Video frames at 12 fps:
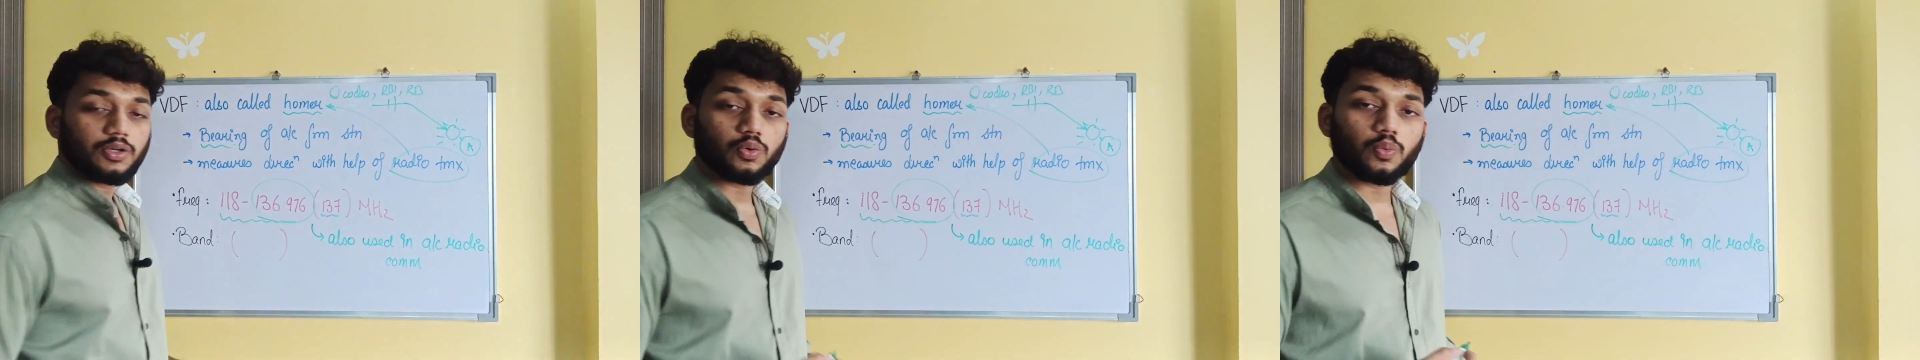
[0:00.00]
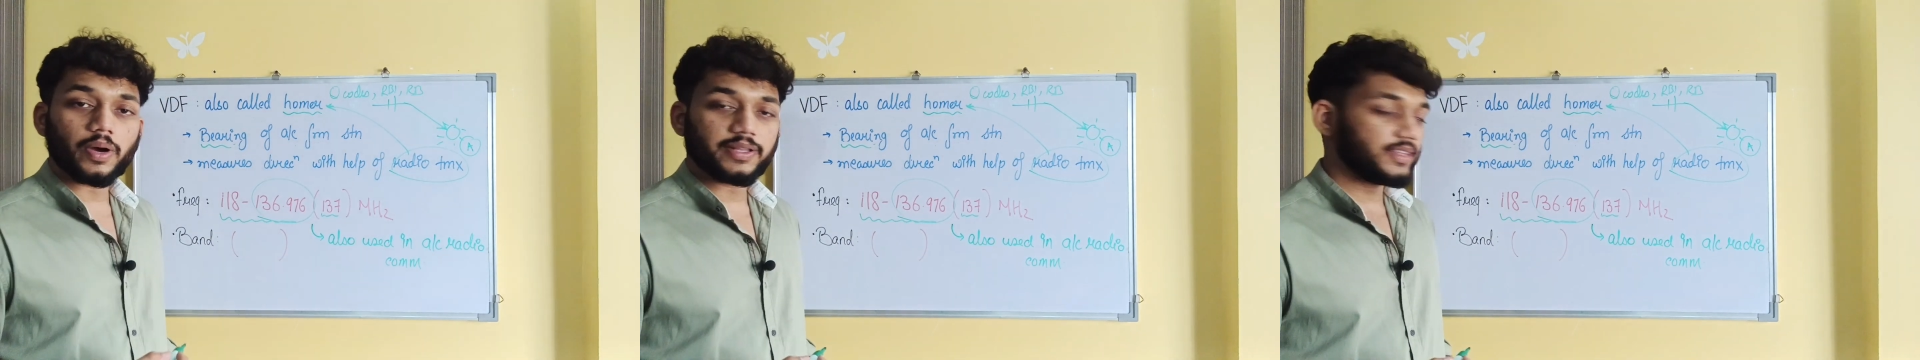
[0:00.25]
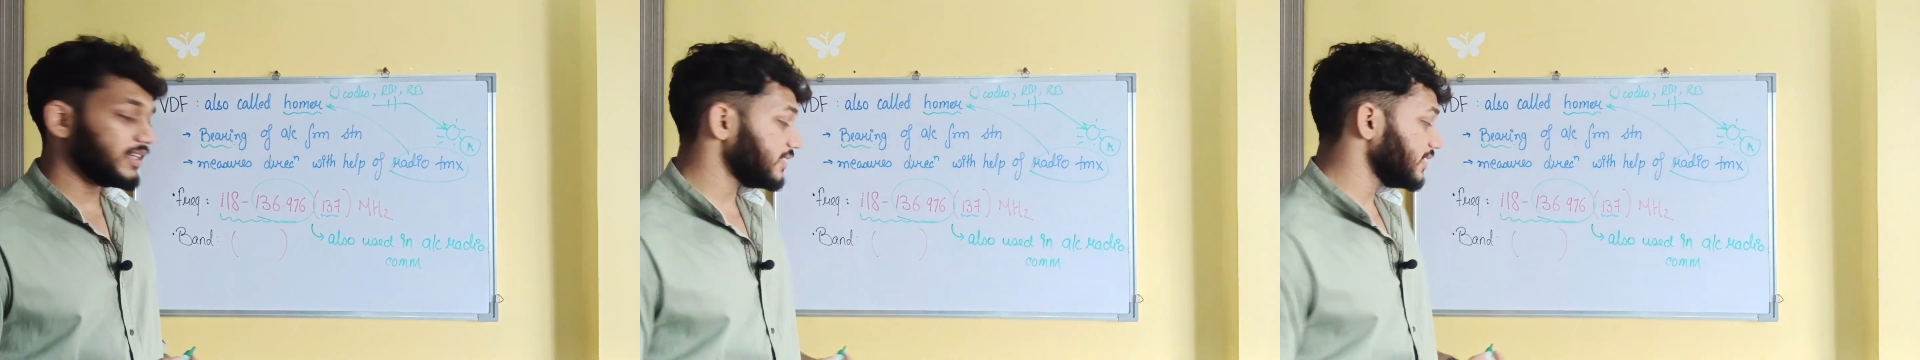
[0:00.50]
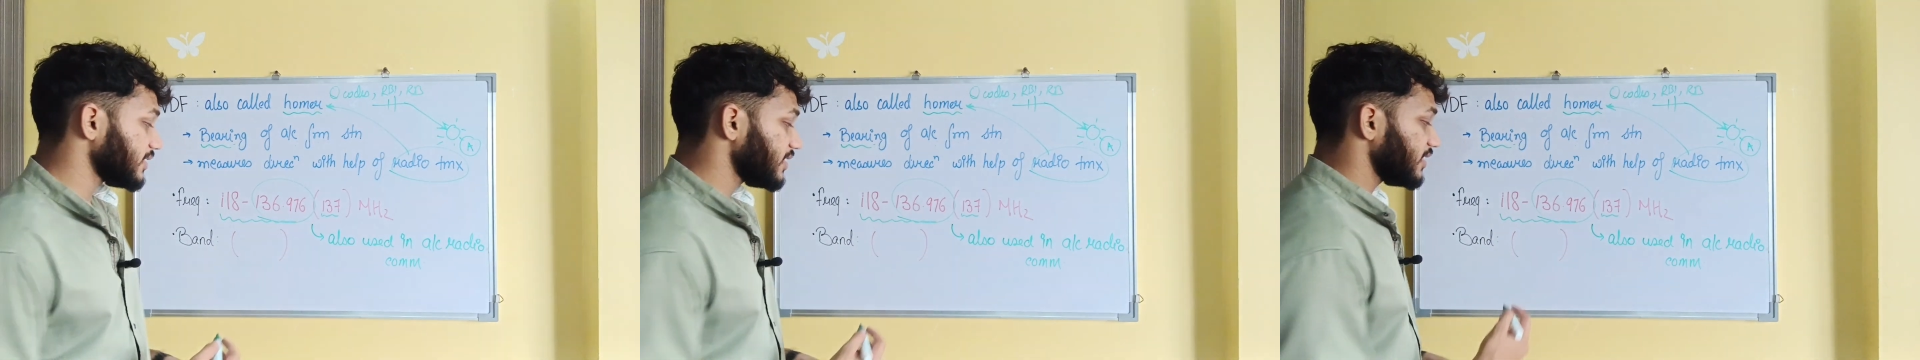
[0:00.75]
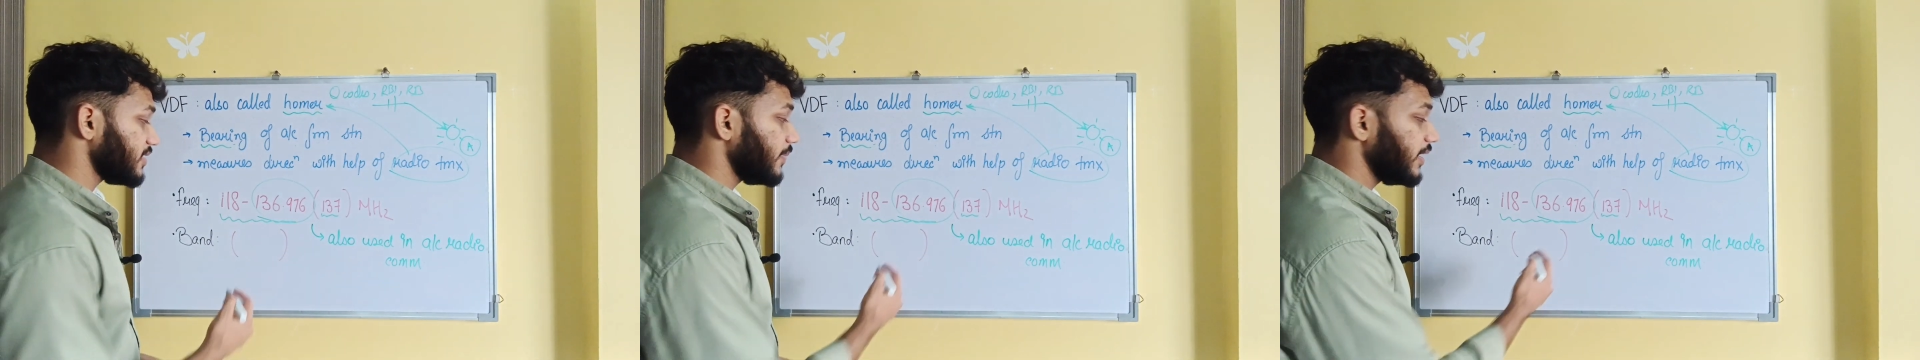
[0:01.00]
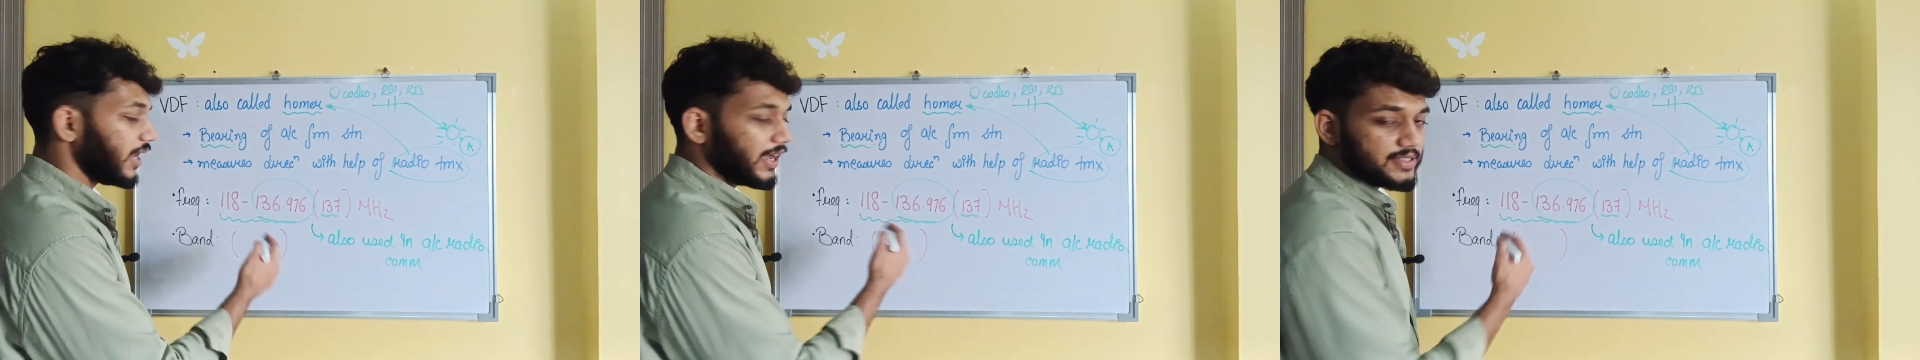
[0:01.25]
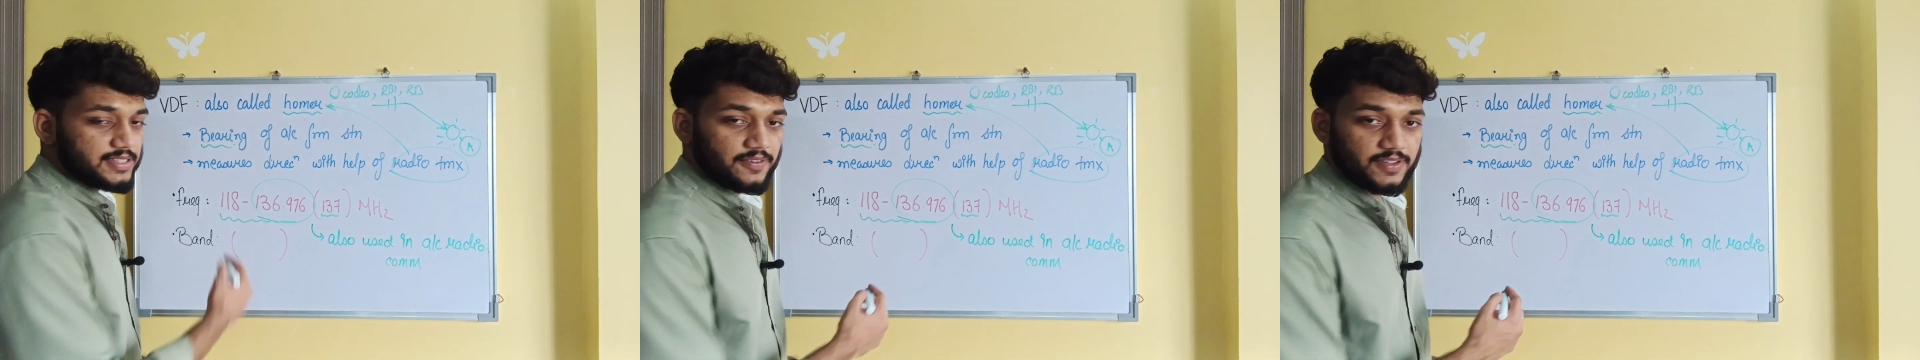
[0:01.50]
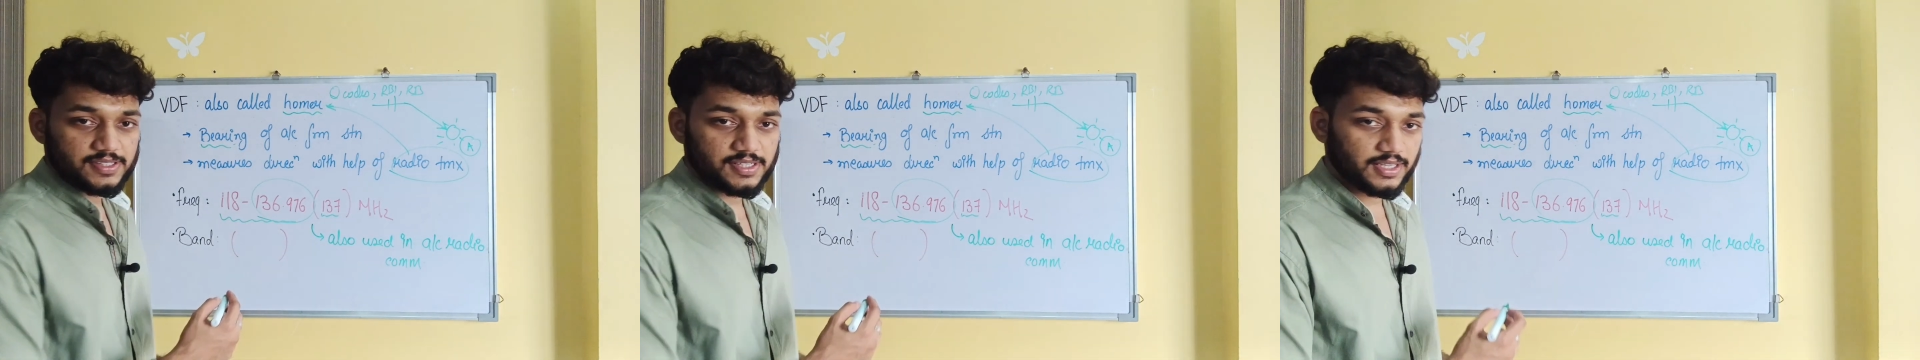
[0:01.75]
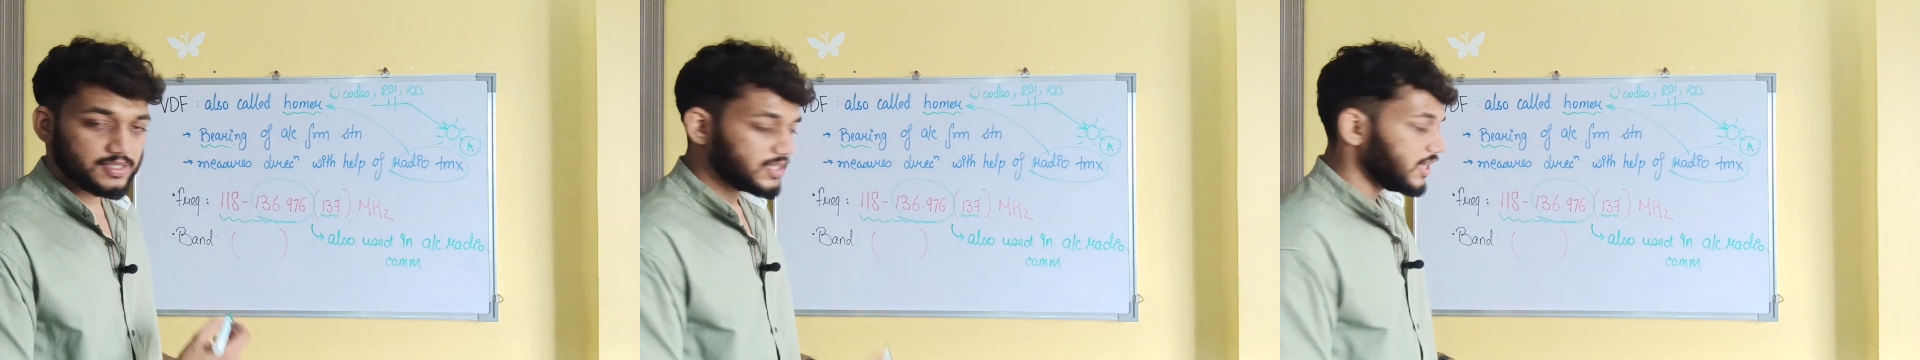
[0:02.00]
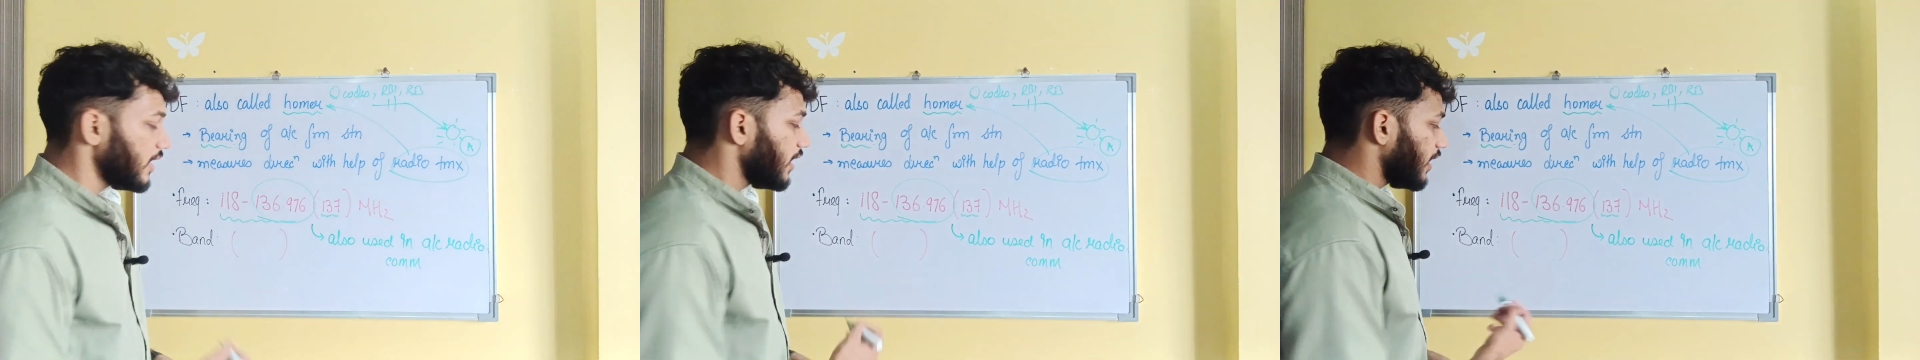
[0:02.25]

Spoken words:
to 136.976